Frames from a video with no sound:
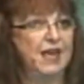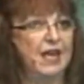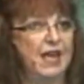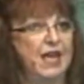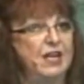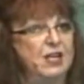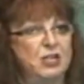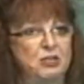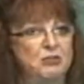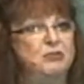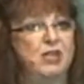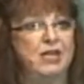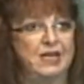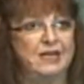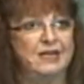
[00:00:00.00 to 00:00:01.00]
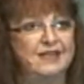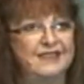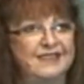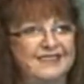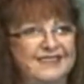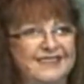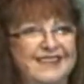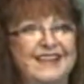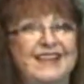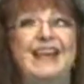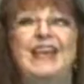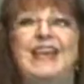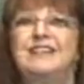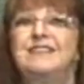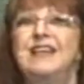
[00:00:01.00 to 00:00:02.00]
And you did.
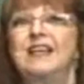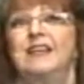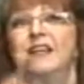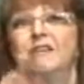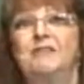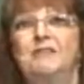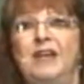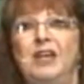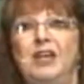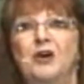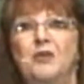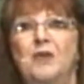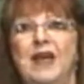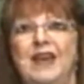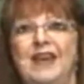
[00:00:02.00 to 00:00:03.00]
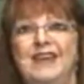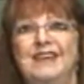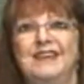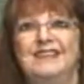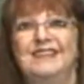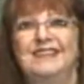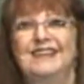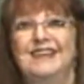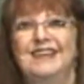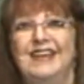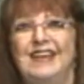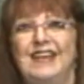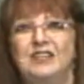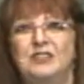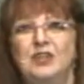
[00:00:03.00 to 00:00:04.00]
Is that little video ready?
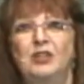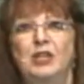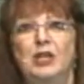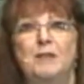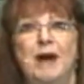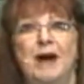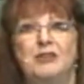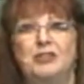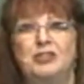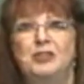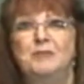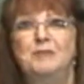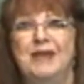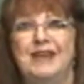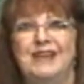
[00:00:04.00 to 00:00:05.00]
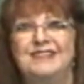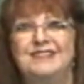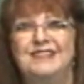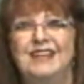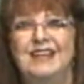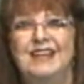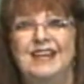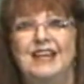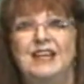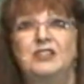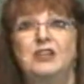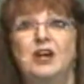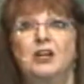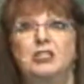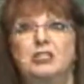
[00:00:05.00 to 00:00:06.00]
It's only about 2 minutes, and it
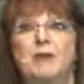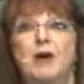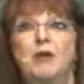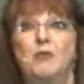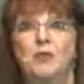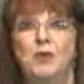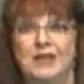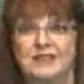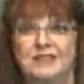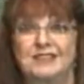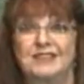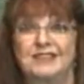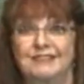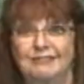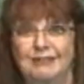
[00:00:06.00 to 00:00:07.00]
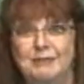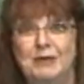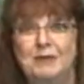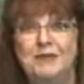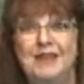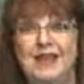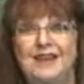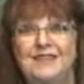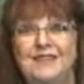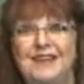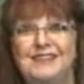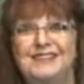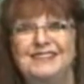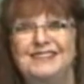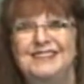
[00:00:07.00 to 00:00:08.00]
talks about risk. Remember that,
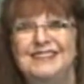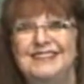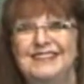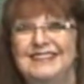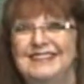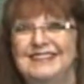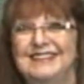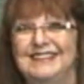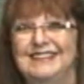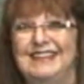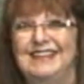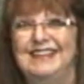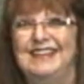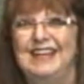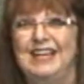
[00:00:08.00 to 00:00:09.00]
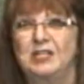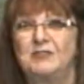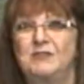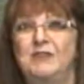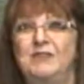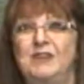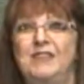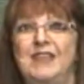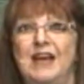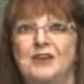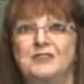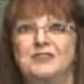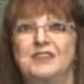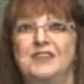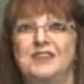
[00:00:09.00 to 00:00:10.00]
Russ? He has
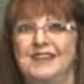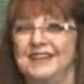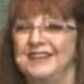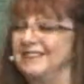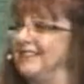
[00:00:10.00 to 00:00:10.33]
50,000 things.